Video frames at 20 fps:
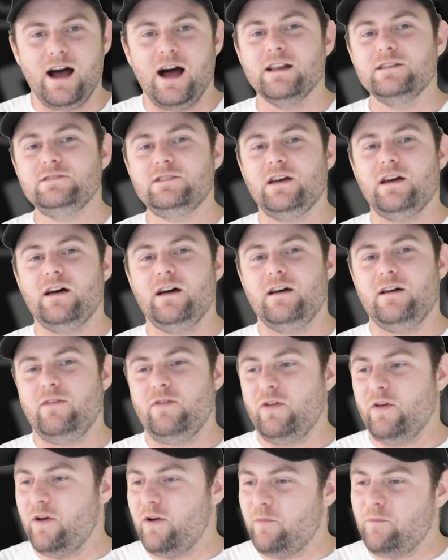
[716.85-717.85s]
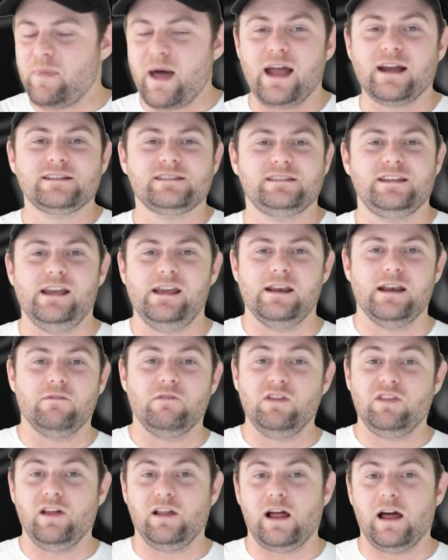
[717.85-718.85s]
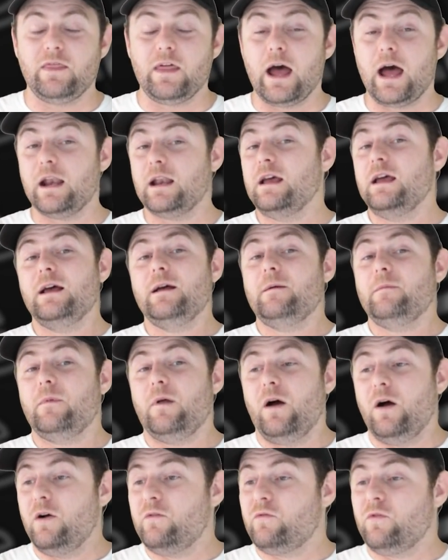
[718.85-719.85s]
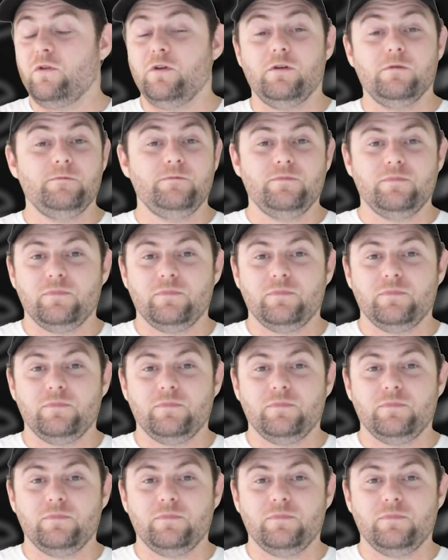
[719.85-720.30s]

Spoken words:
under the back seat and everything like that. Overall,